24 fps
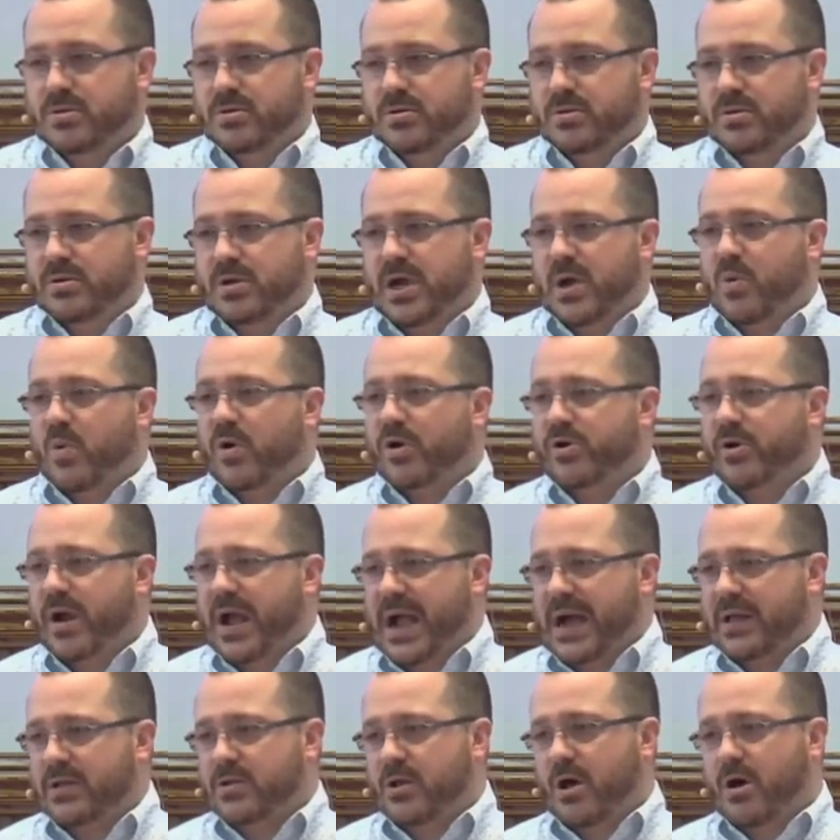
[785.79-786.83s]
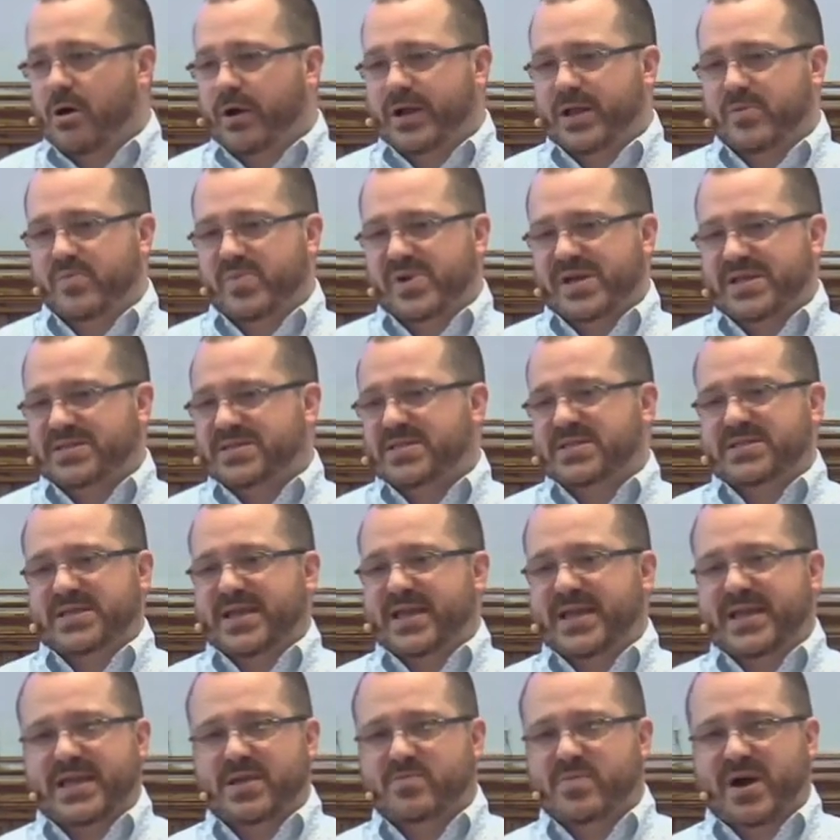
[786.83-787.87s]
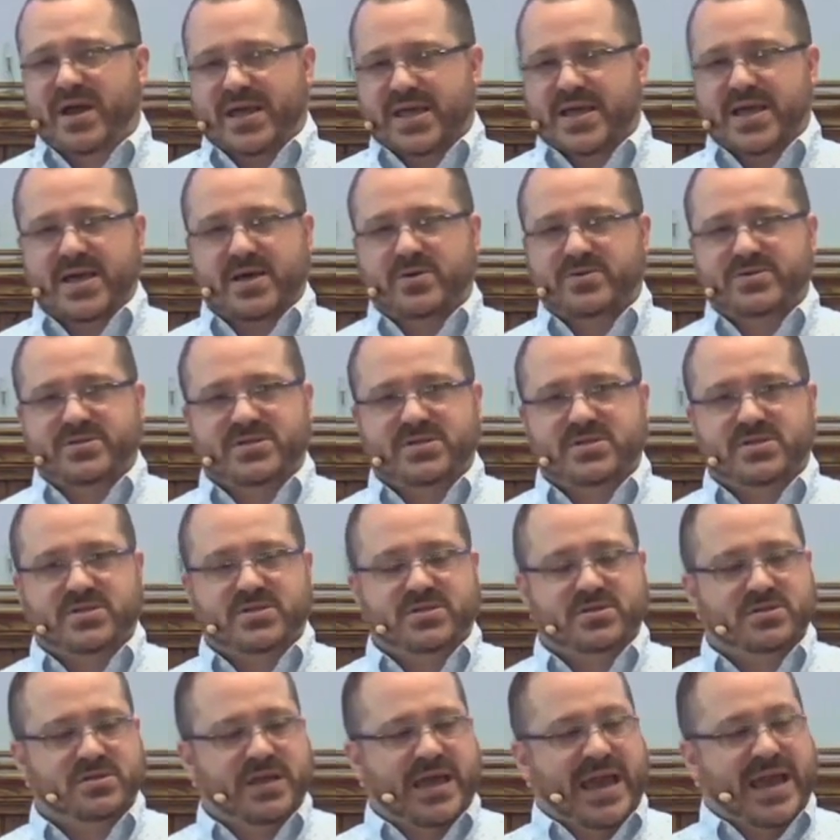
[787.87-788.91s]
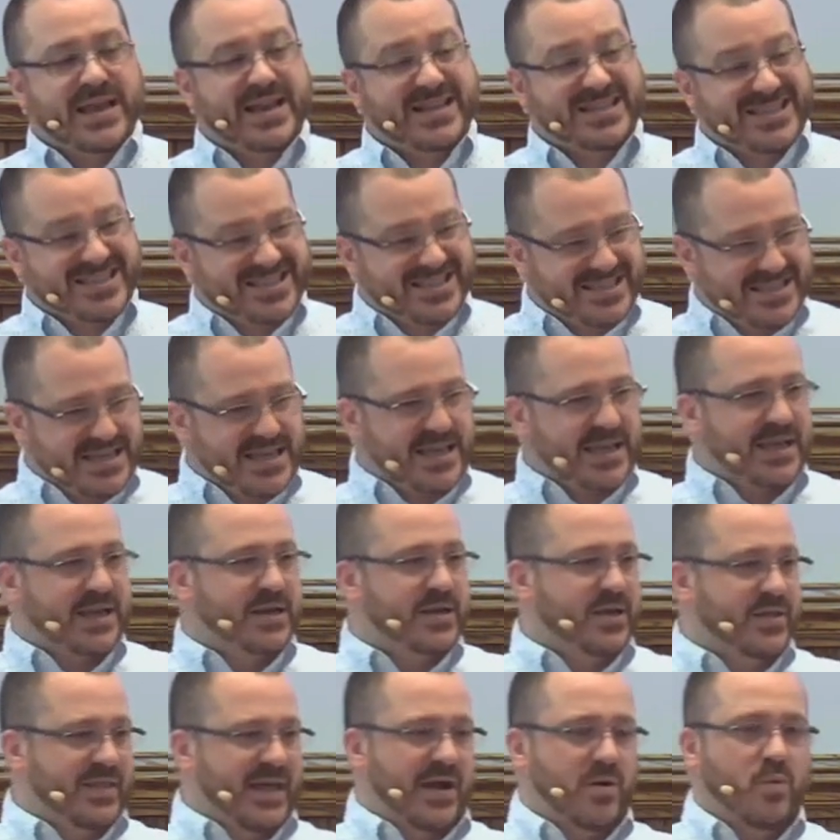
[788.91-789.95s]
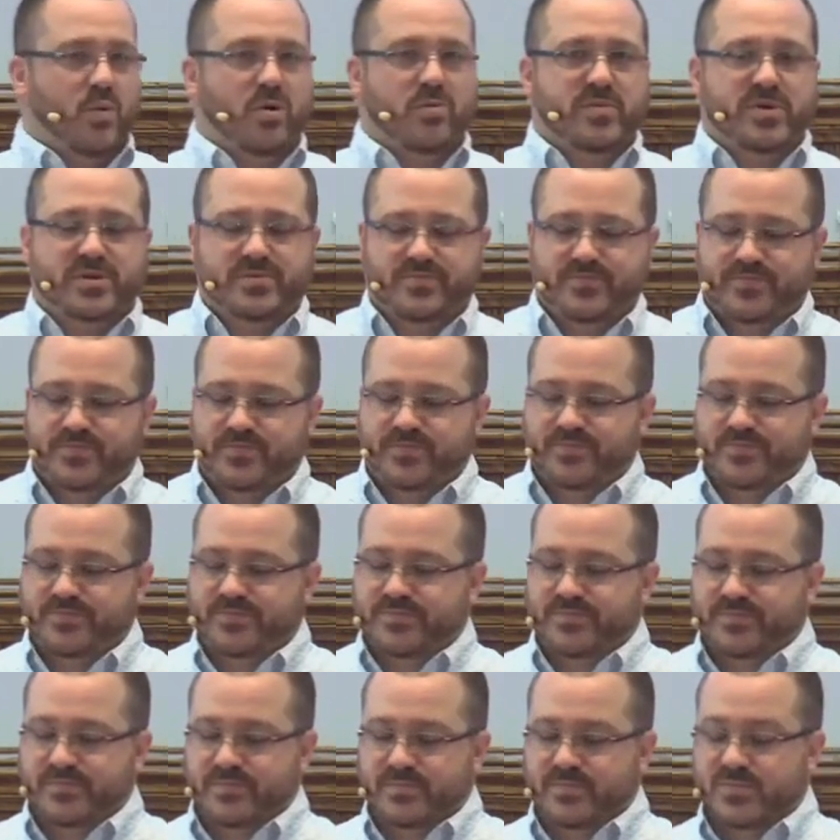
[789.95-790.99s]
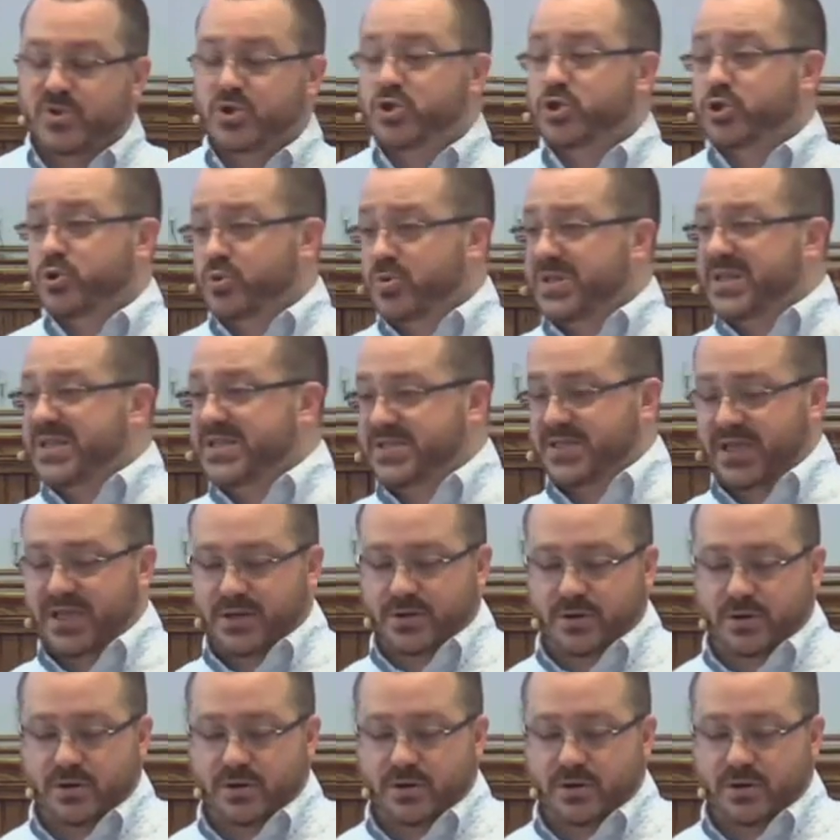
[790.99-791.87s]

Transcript: I wonder how long it had been since anybody else had seen that woman, truly seen her.